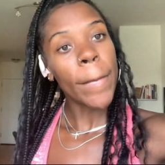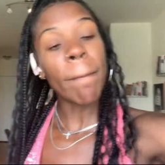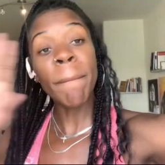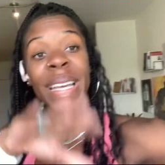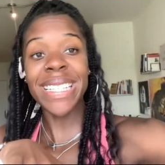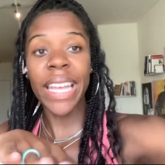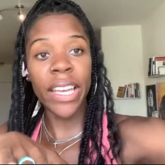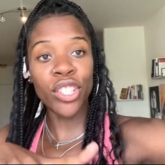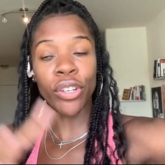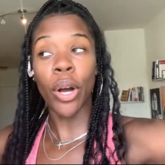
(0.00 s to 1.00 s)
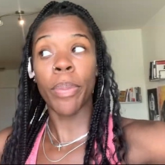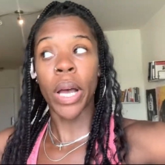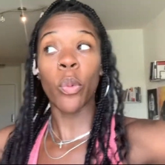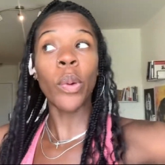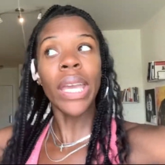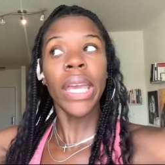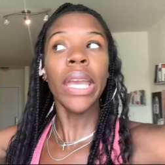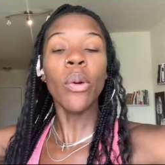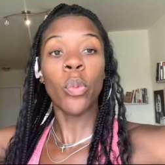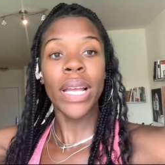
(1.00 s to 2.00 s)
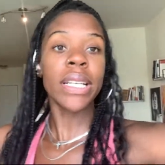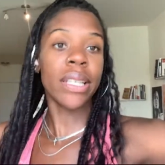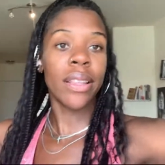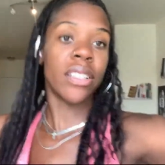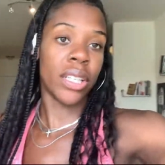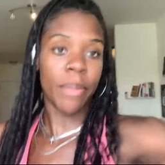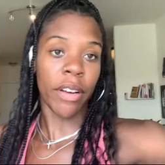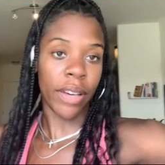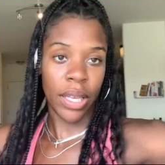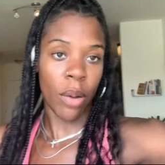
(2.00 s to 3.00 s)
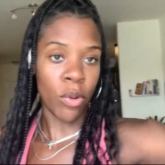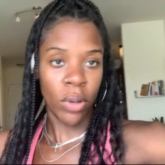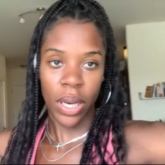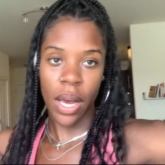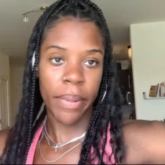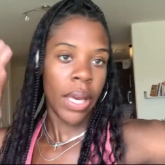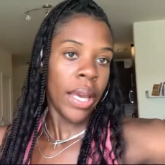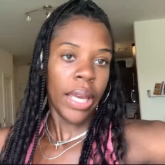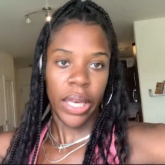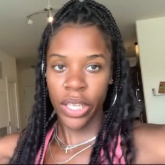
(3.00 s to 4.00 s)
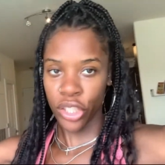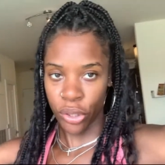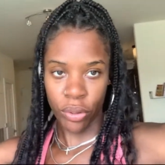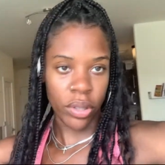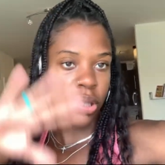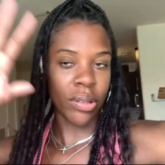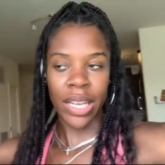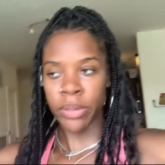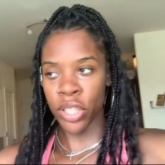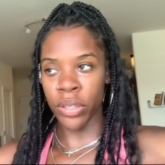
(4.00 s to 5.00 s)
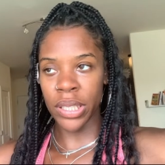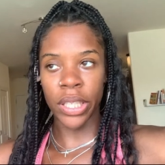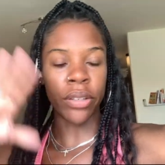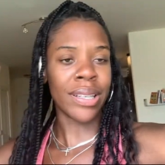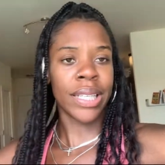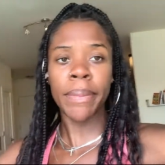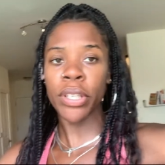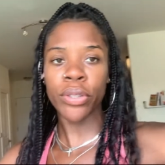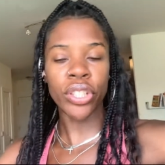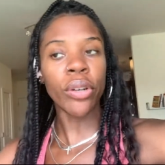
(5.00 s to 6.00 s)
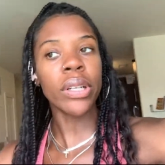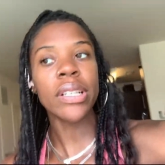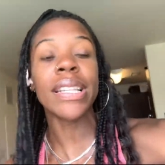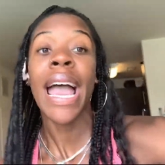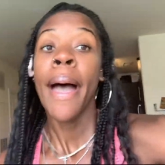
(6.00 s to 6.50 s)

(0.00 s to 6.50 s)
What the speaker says: Missed the intro, but we went to the gym already. I woke up, hit shoulders, so that's what you're going to see. You're going to see me do shoulders,